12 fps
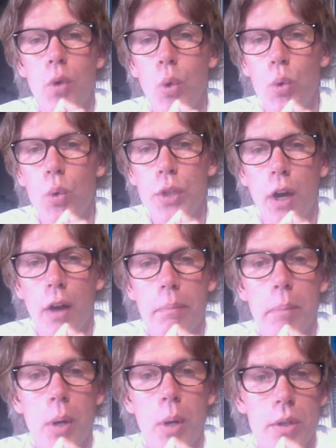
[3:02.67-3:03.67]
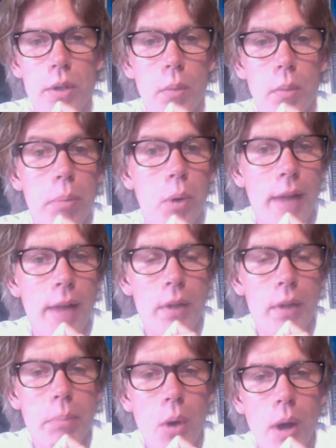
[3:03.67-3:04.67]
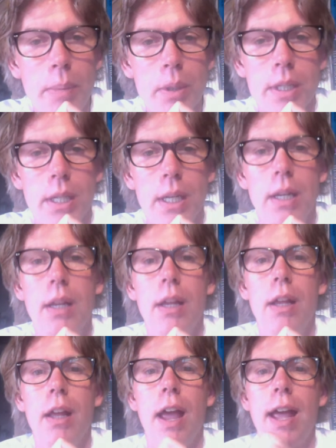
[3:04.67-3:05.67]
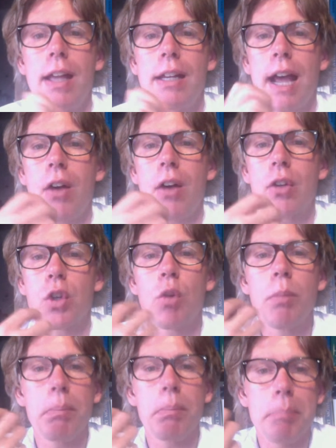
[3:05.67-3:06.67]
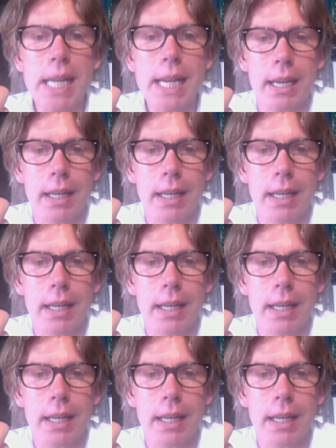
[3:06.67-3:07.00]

rules of personal private property, and how do human